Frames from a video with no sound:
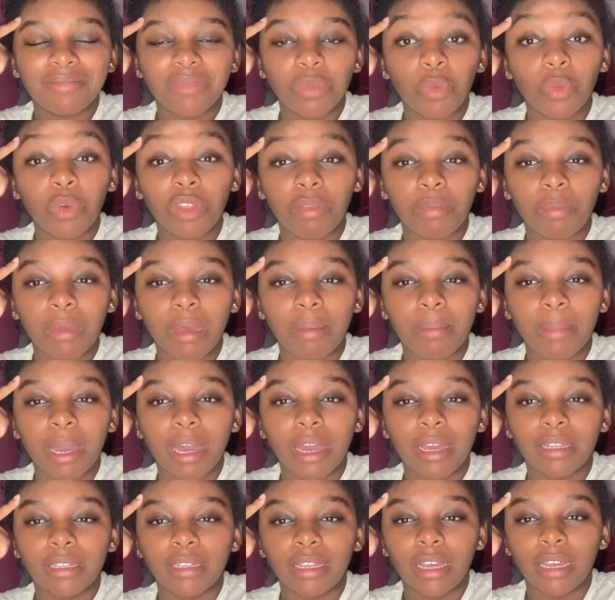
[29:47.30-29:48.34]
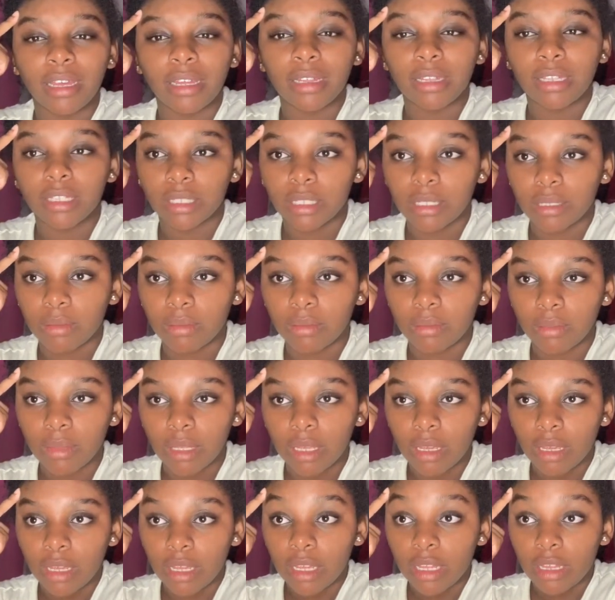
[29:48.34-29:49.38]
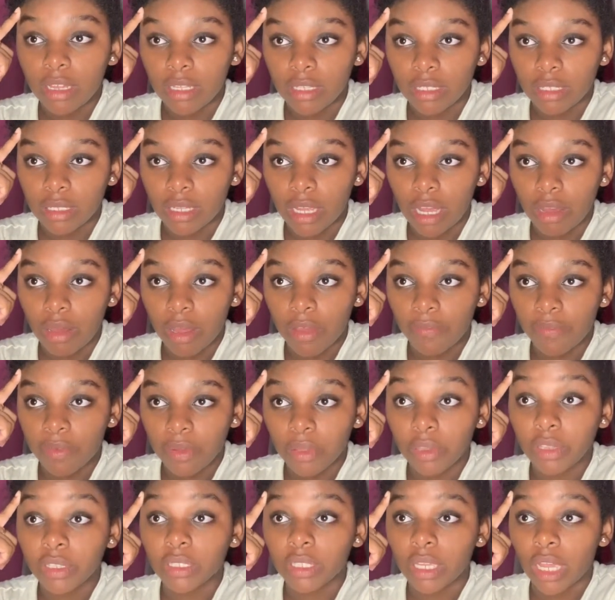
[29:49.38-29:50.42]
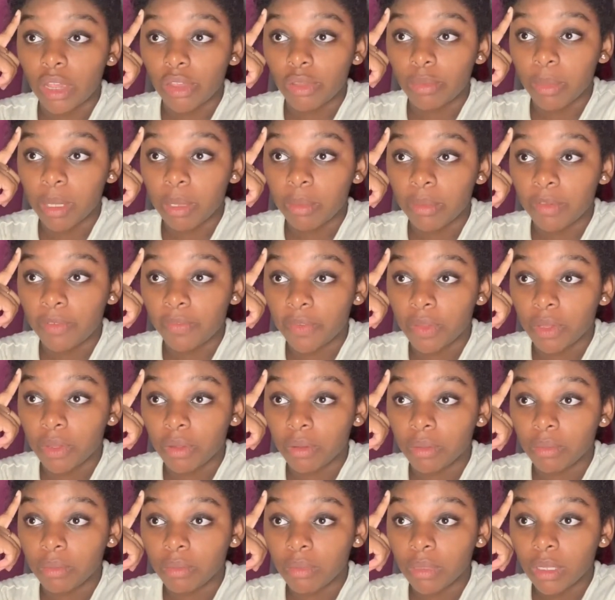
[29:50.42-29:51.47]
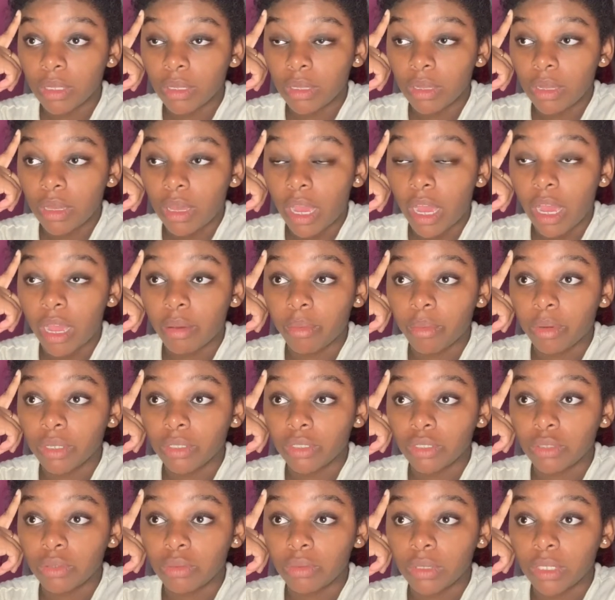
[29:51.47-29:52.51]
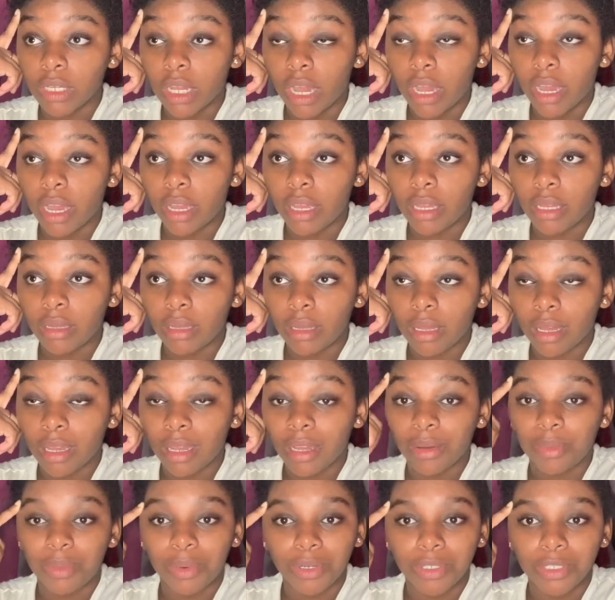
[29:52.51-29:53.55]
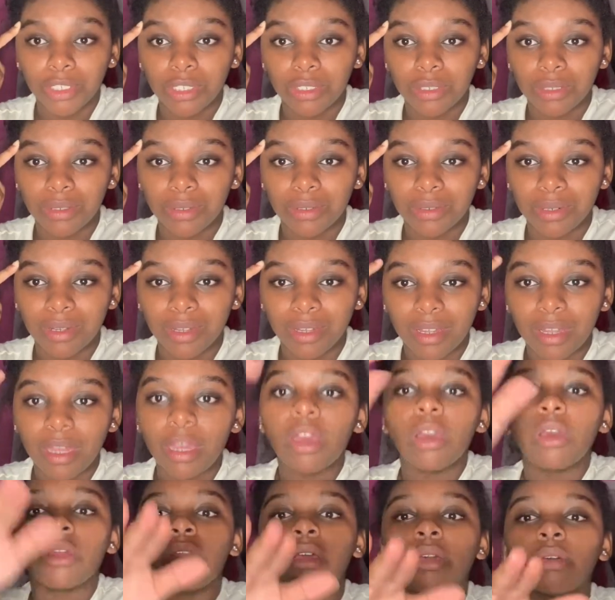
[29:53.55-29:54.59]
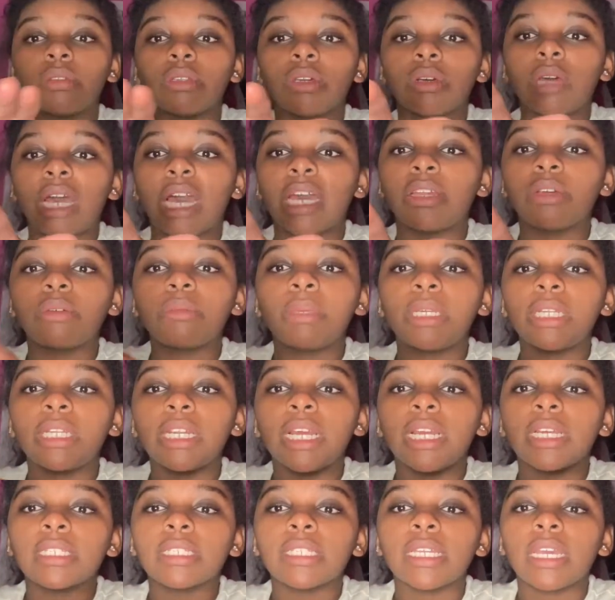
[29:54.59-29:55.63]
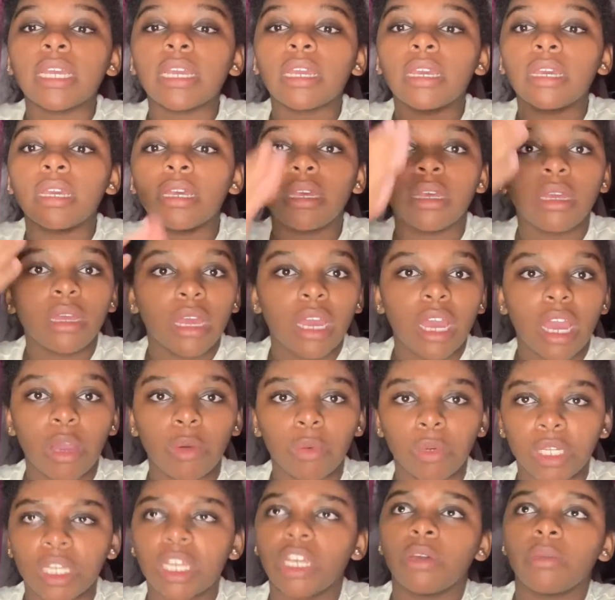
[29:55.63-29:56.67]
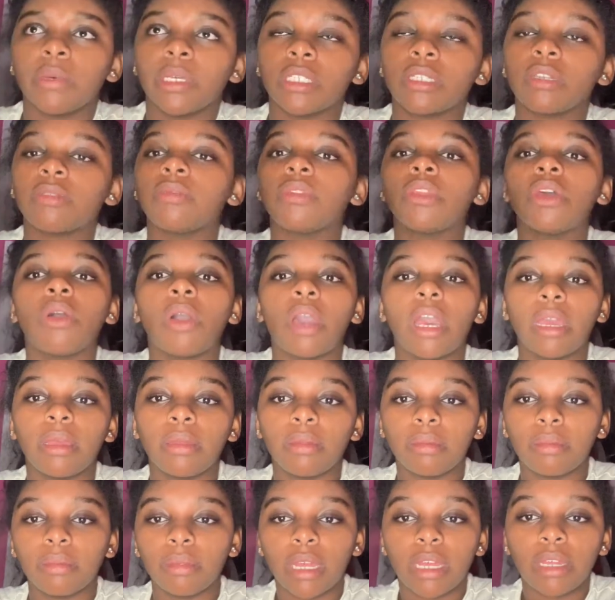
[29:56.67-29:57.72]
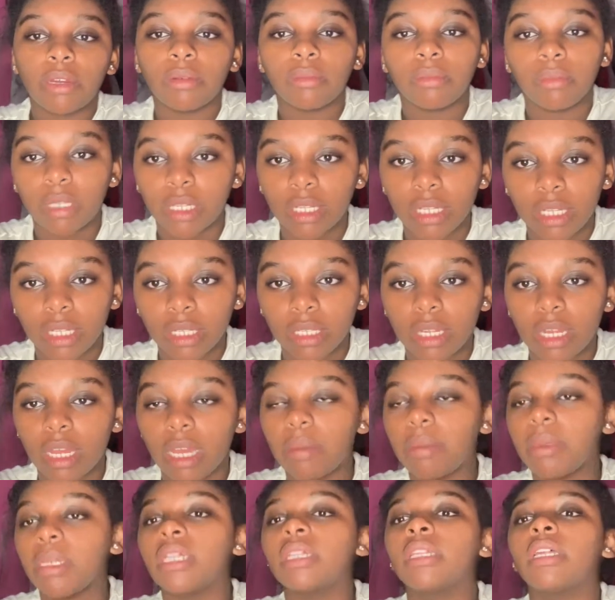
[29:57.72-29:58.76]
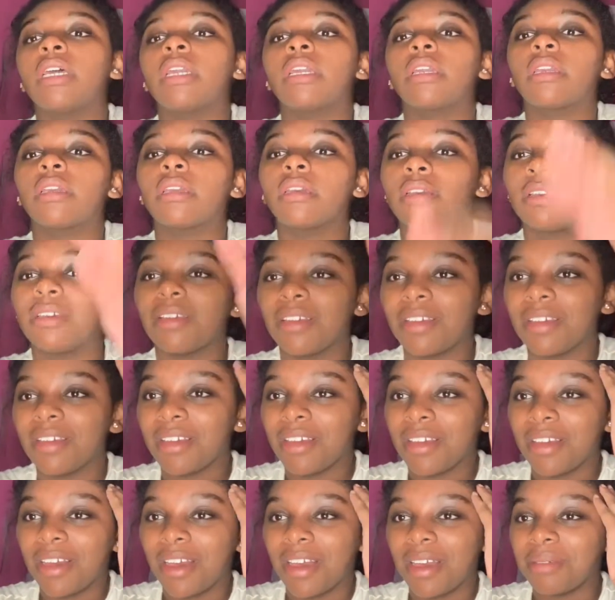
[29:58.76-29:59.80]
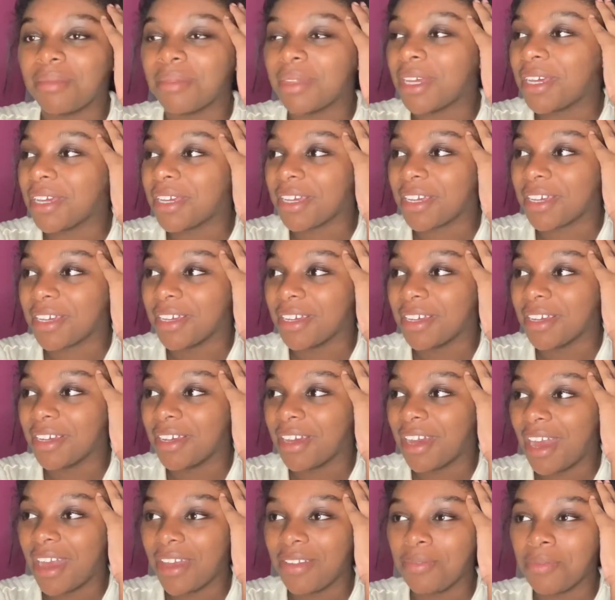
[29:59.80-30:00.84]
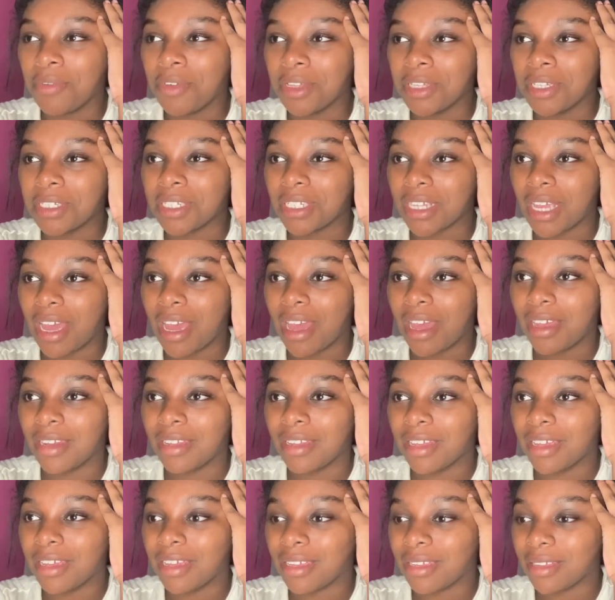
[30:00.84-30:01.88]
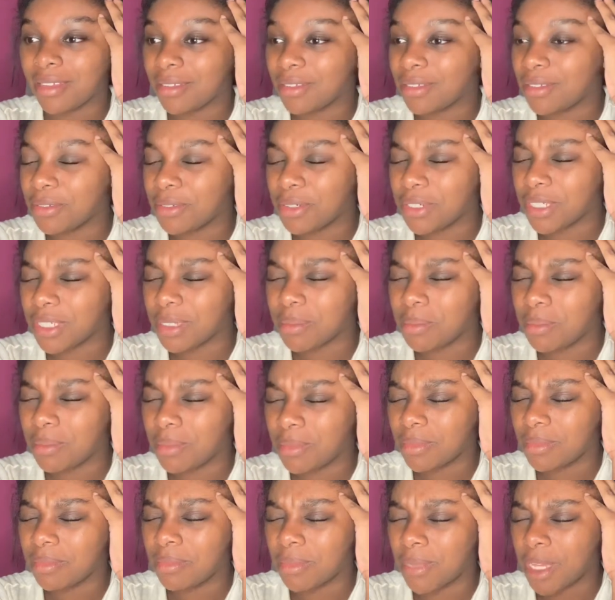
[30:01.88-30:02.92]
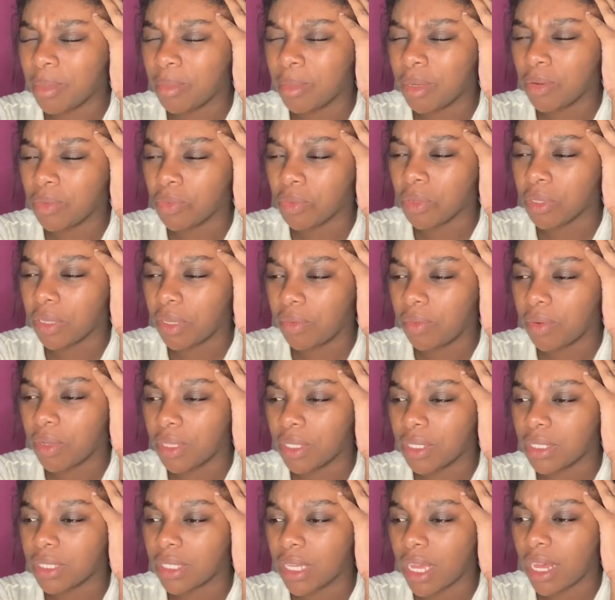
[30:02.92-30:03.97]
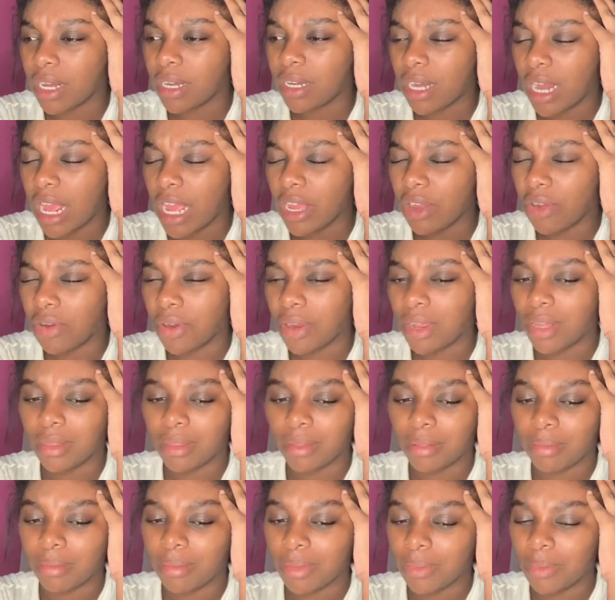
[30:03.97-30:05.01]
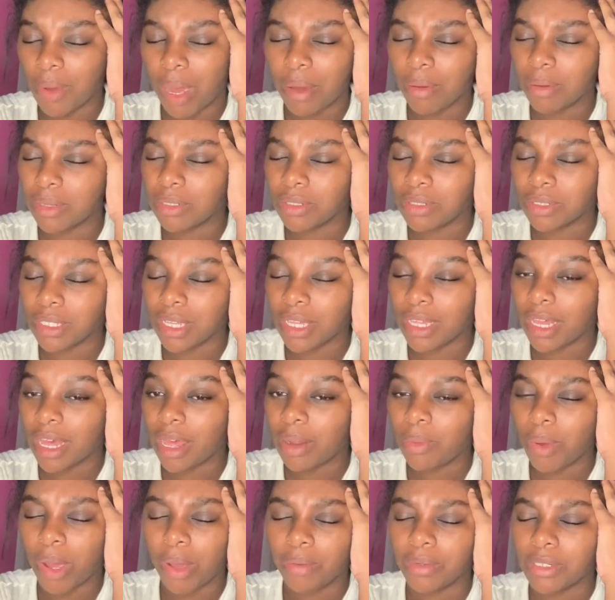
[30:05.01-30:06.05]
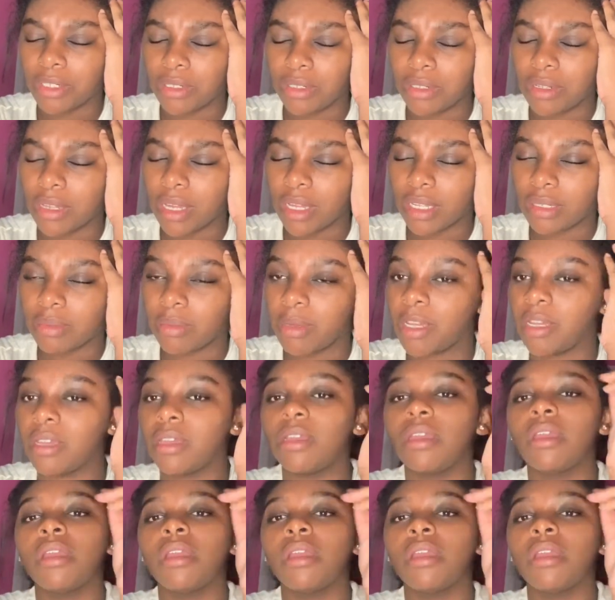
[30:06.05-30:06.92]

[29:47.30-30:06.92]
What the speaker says: with my mind, like, listen, this is how I feel, this is how you made me feel, I want to die. I want to, no, I don't mean it as like I want to kill myself. No, I don't mean it like that. I mean it like I'm really sad. Like, you just made me really, really sad and angry. Why would you say that? Why would you do that to me?